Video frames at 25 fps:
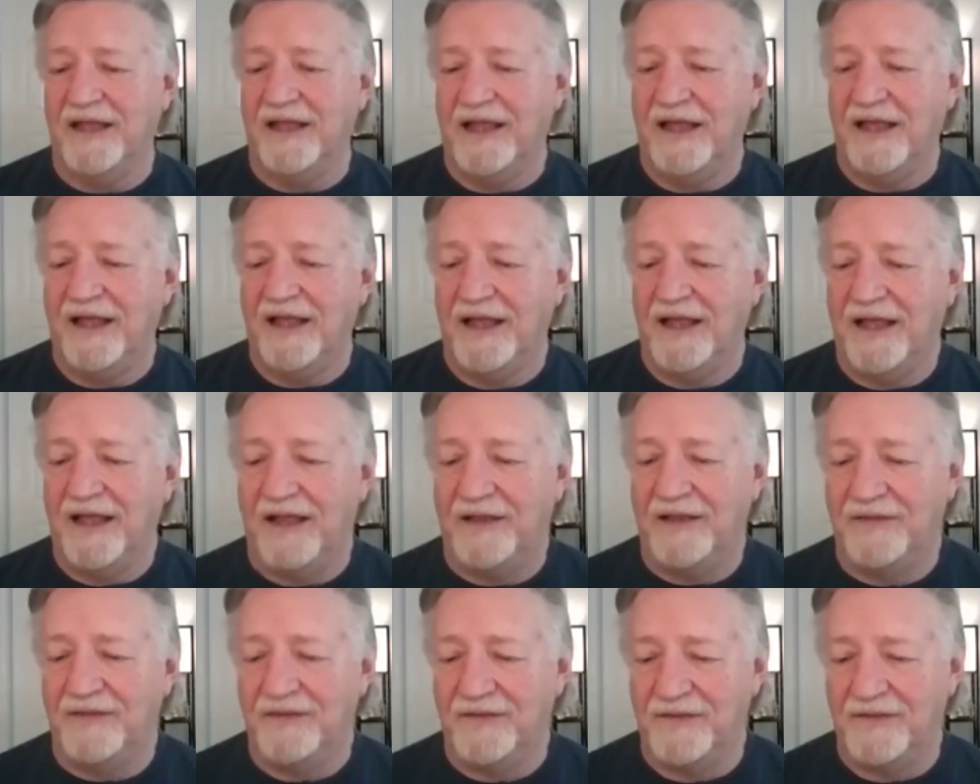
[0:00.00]

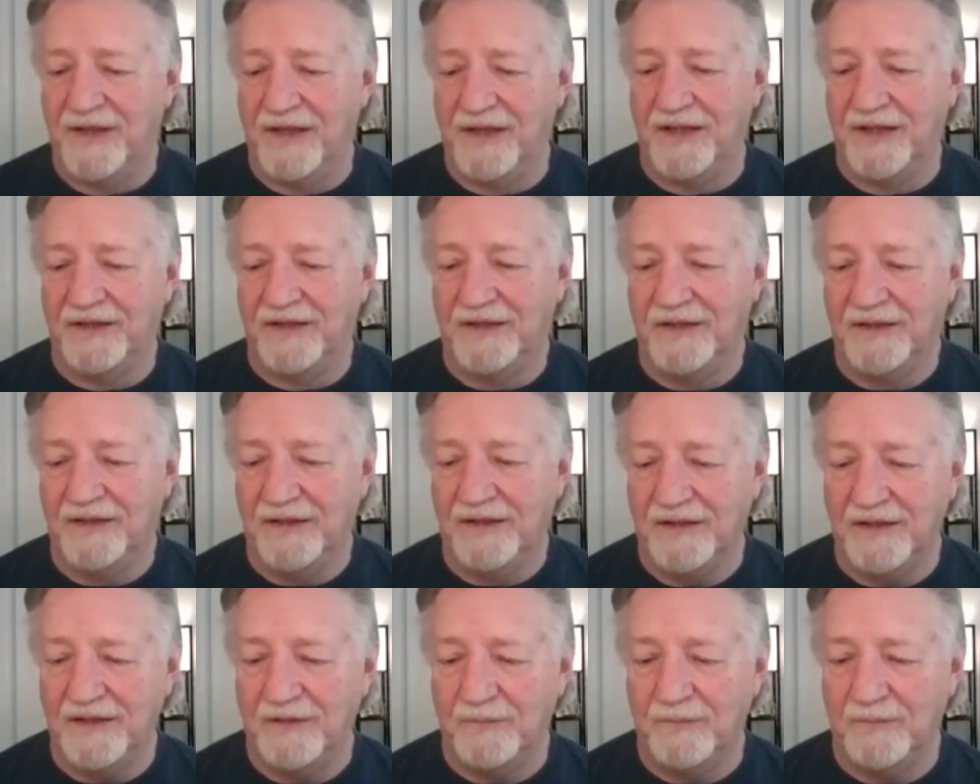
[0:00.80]
then when it's time for
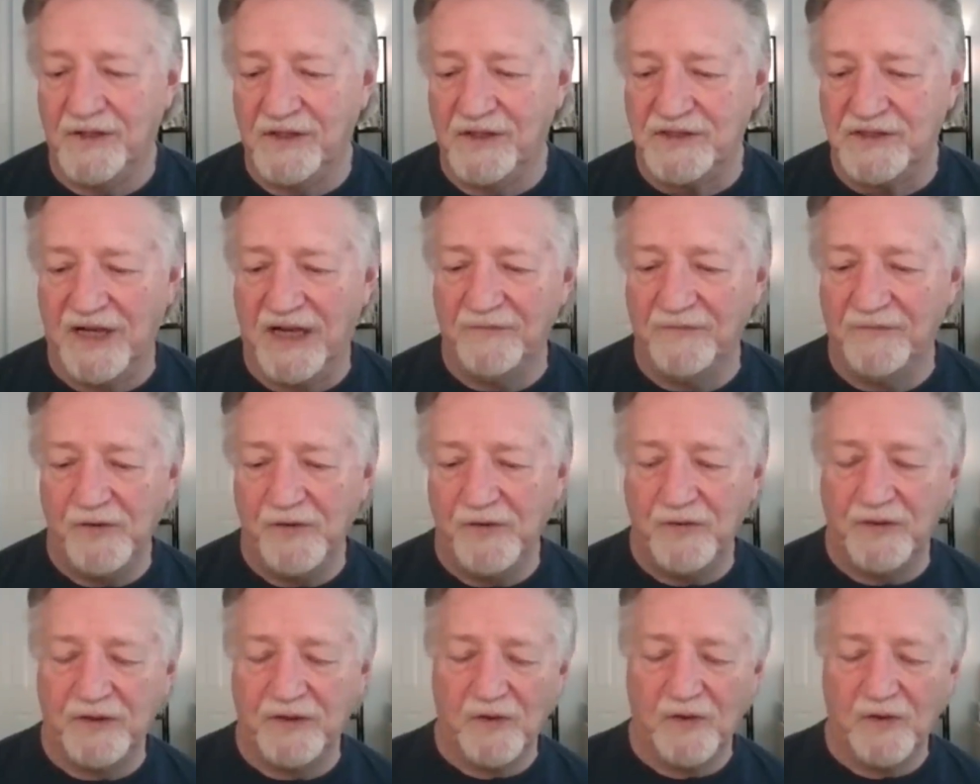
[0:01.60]
you to go out on set